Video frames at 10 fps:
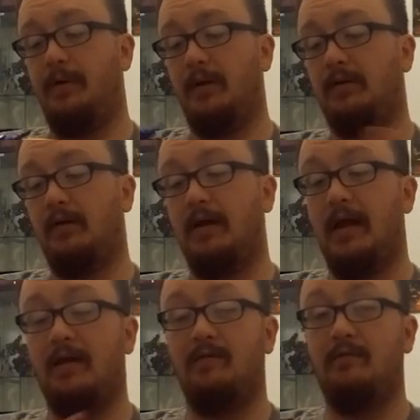But
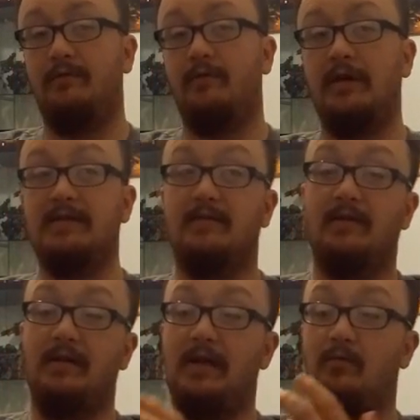again,
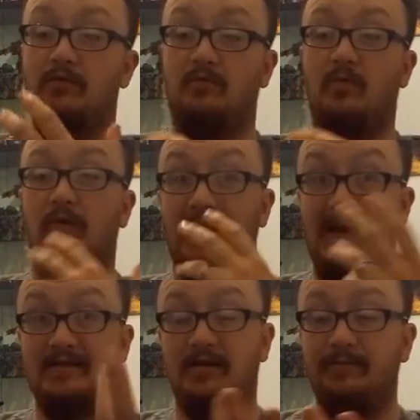considering he was more or
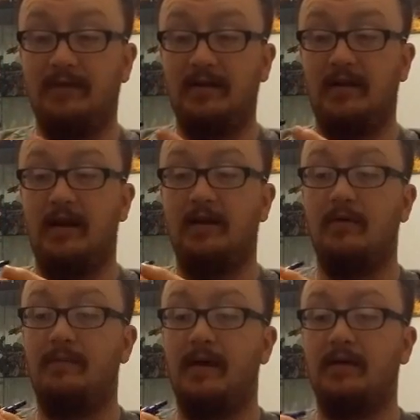less an update
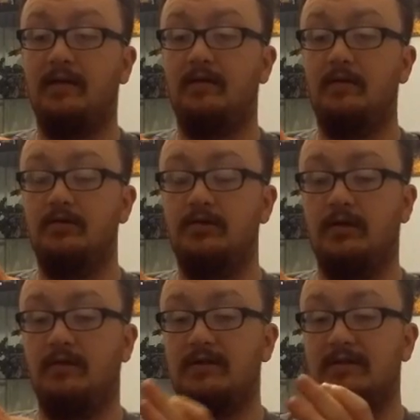anyway, back in the
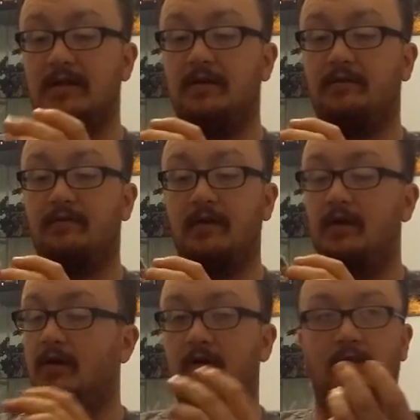Generations line of
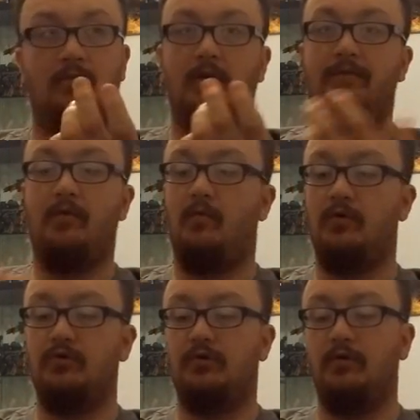whatever it
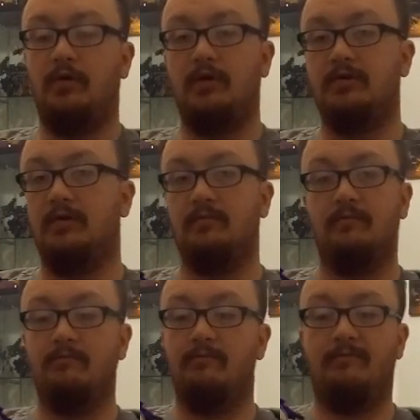was,
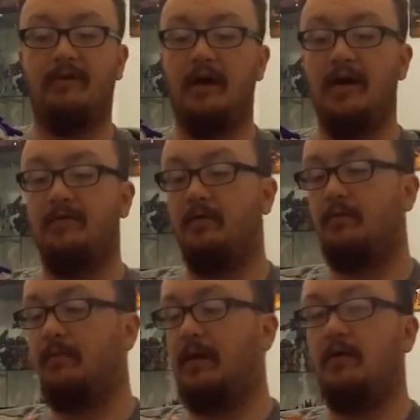2005
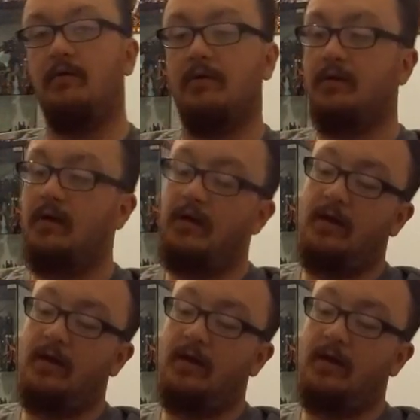or beyond,